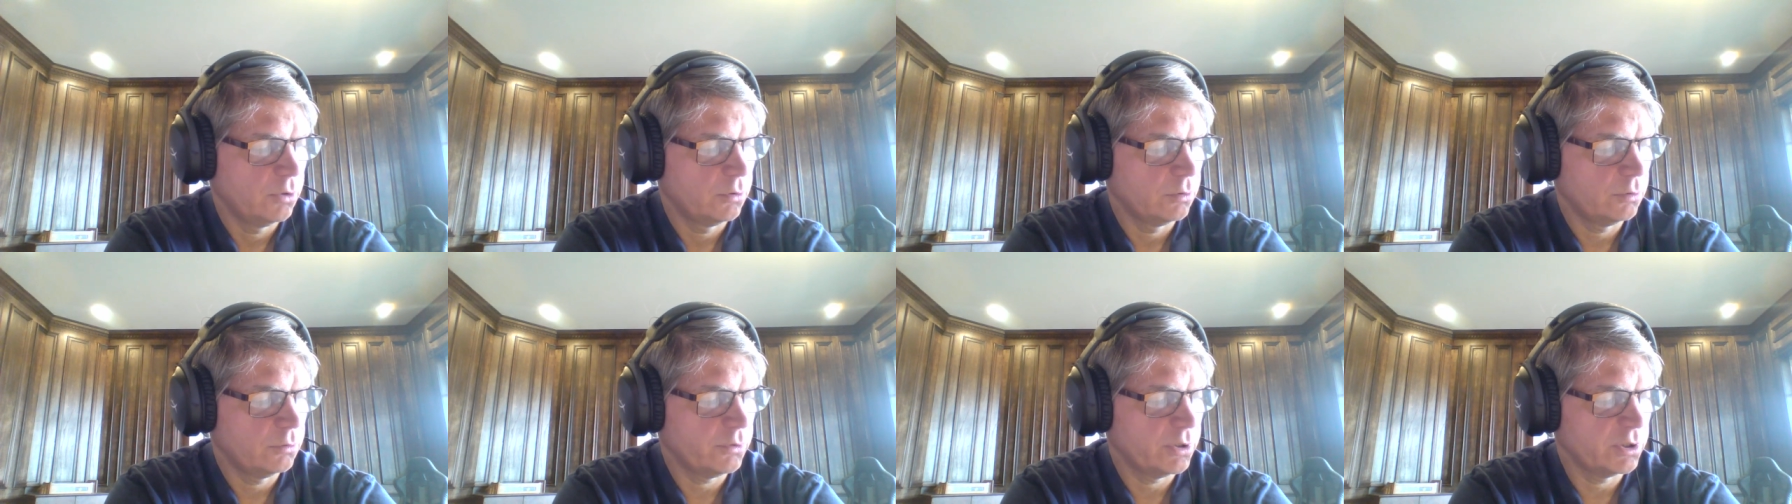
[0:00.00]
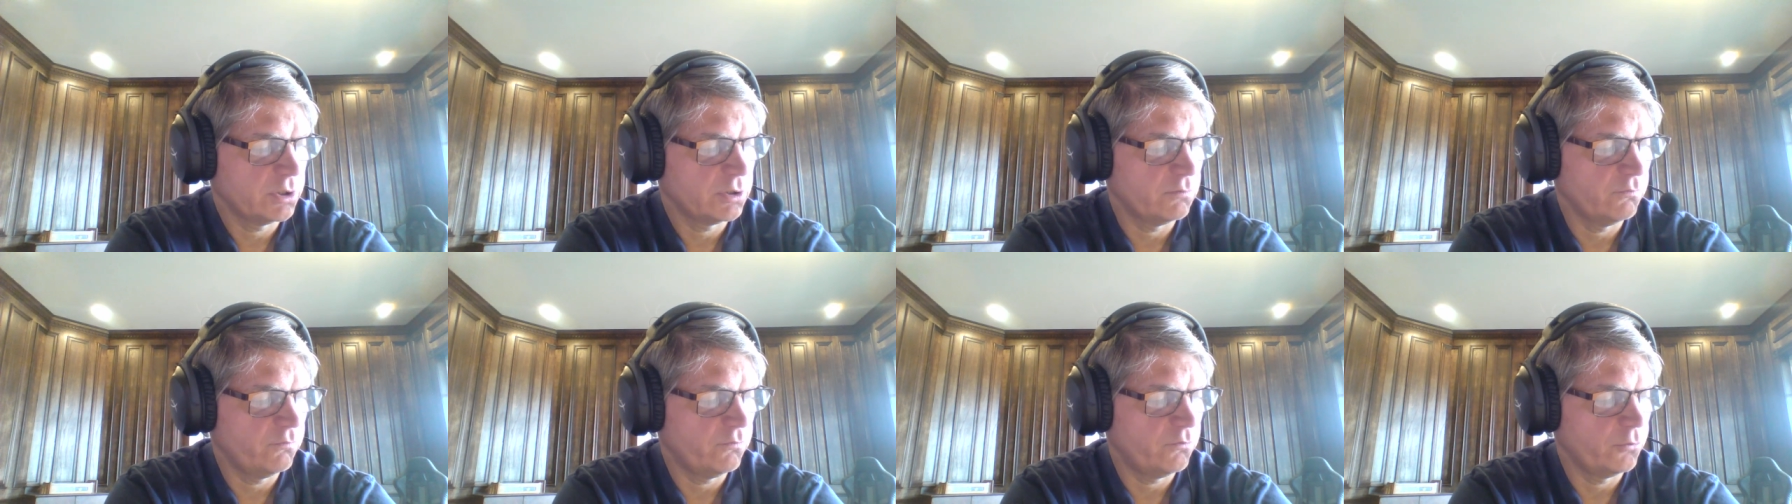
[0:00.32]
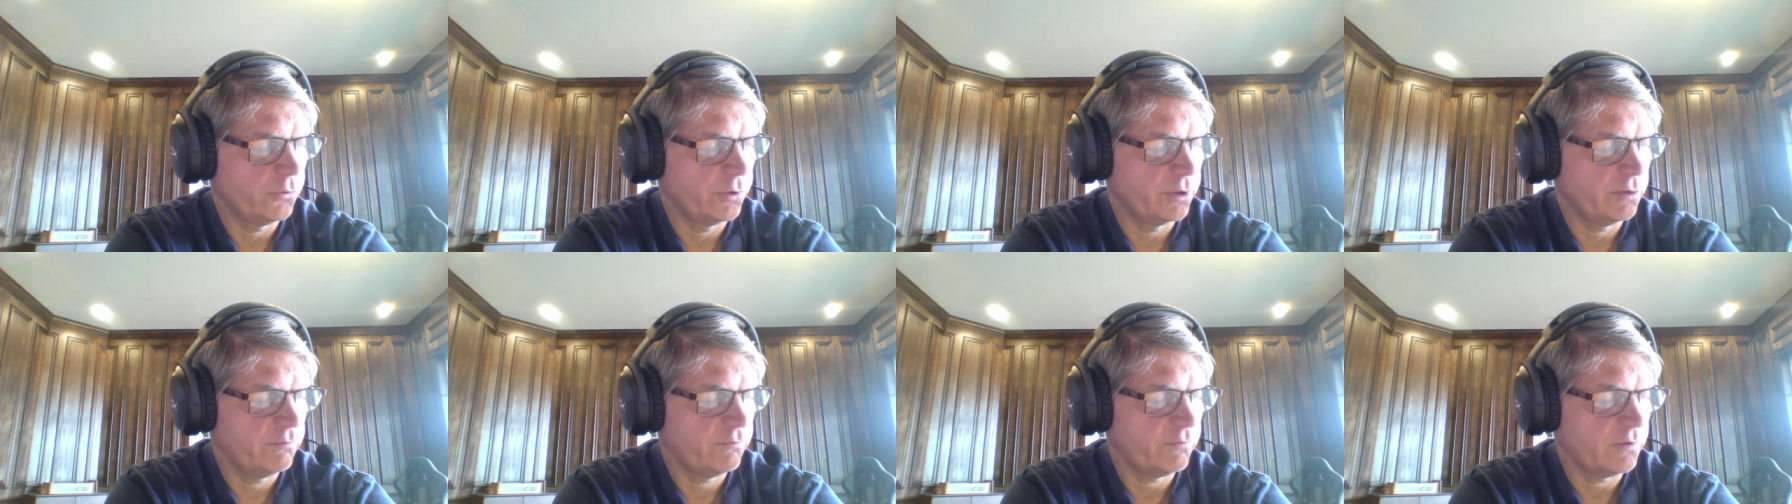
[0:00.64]
Question
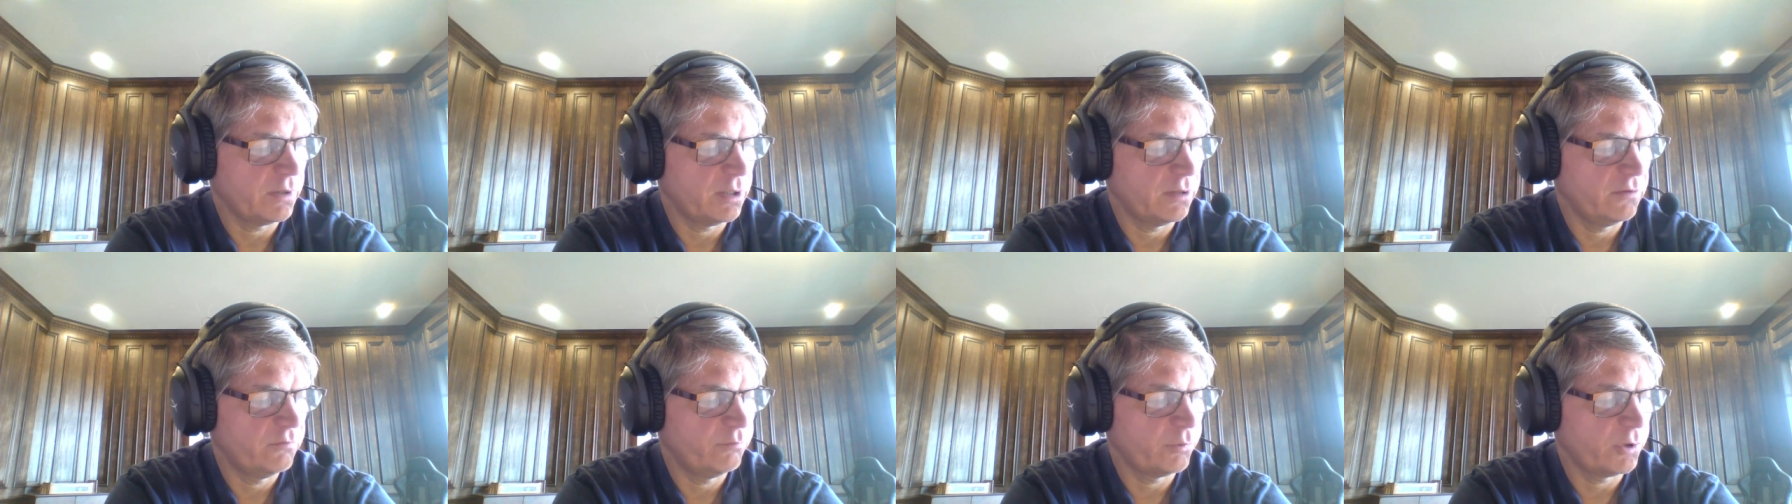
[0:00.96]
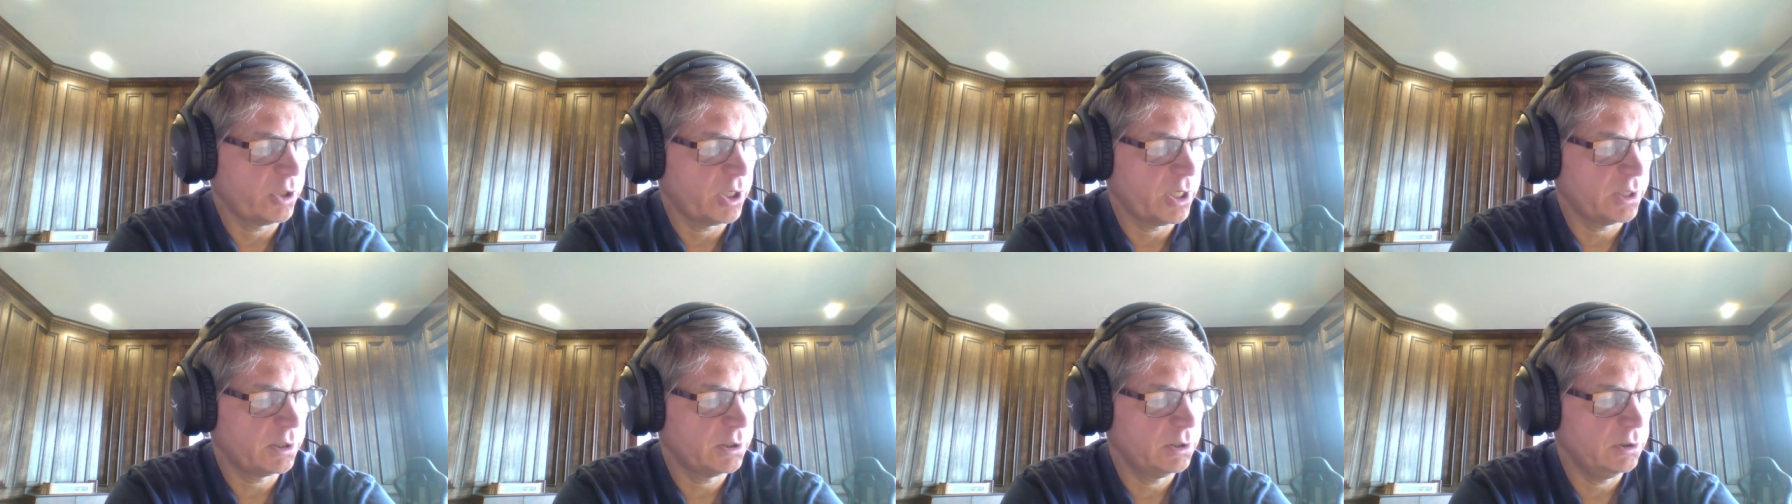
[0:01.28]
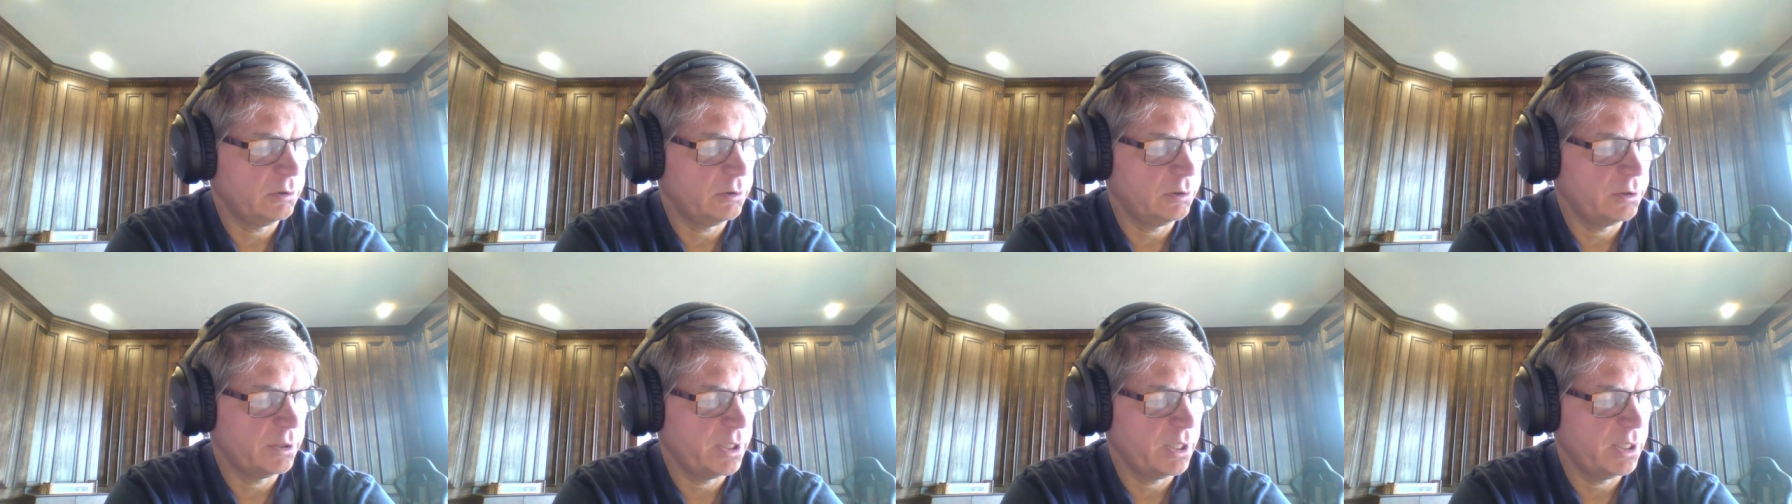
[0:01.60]
45,
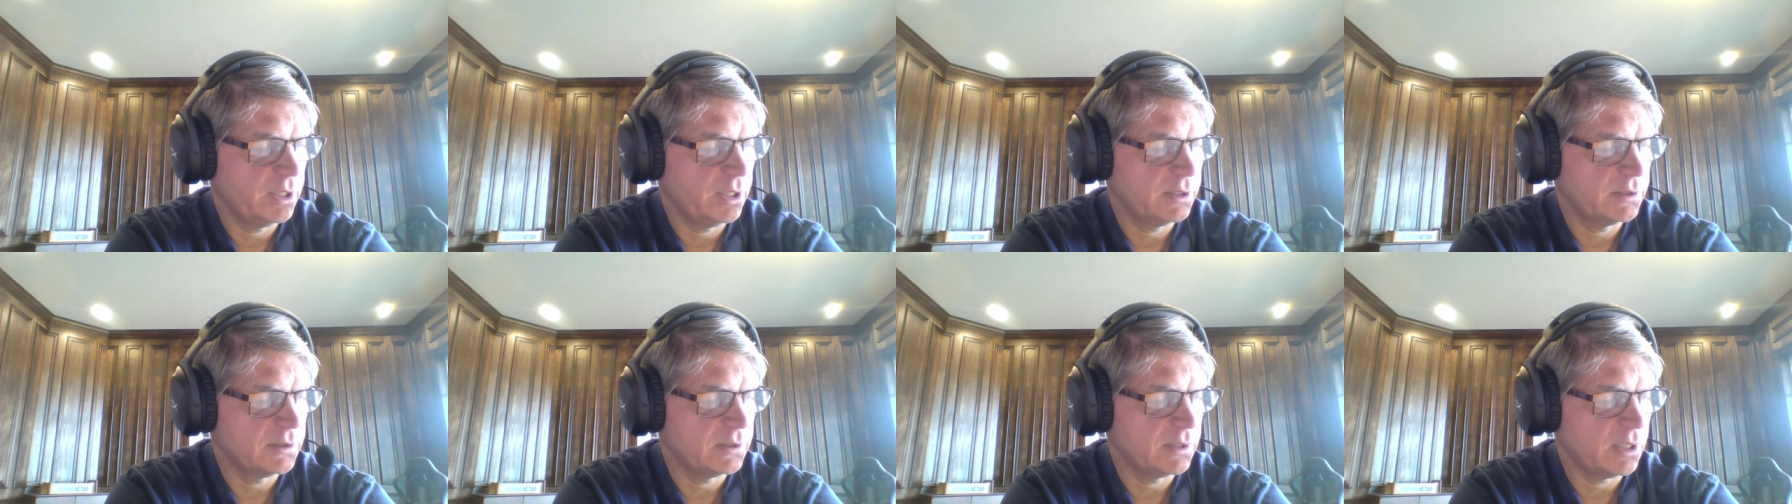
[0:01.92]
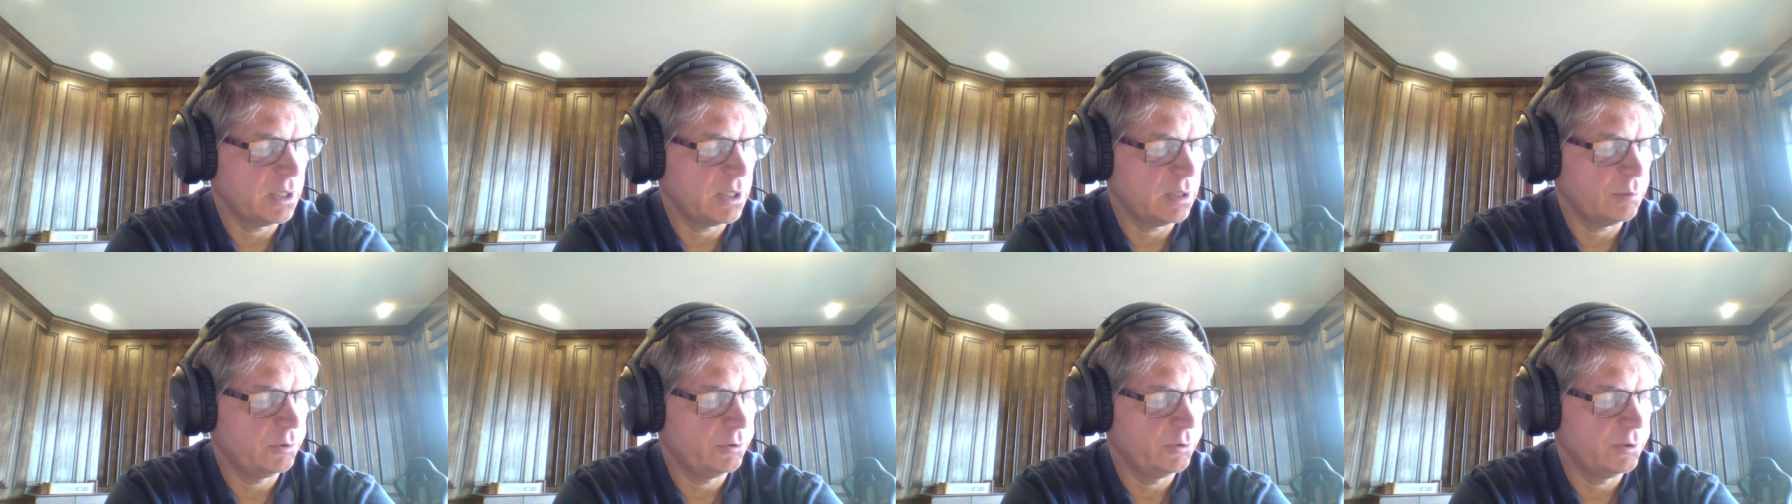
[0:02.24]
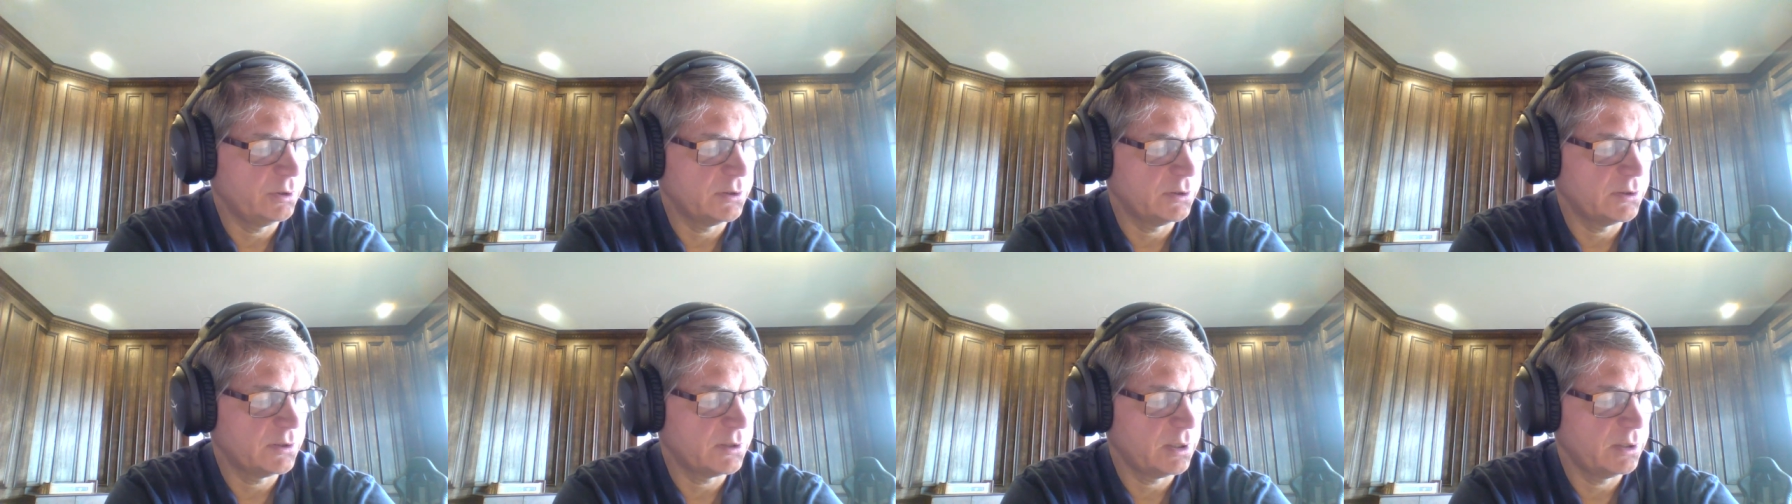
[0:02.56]
brachial, A as in apple,
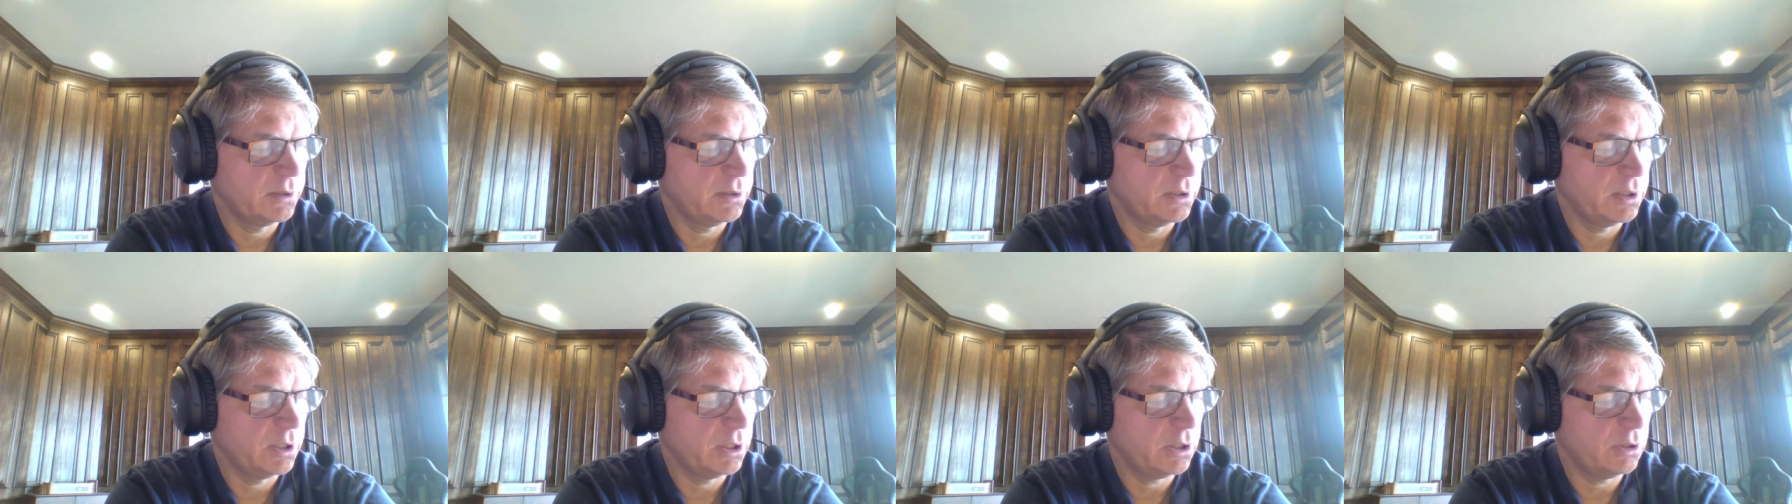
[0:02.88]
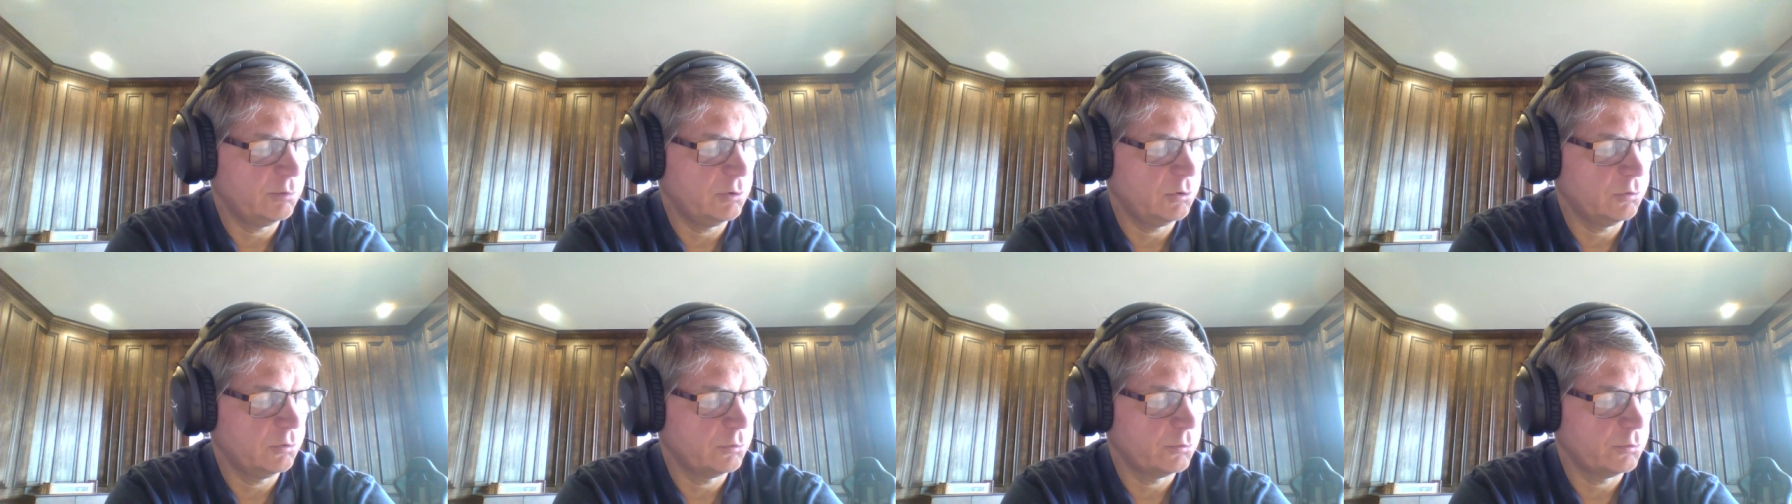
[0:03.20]
inside the elbow.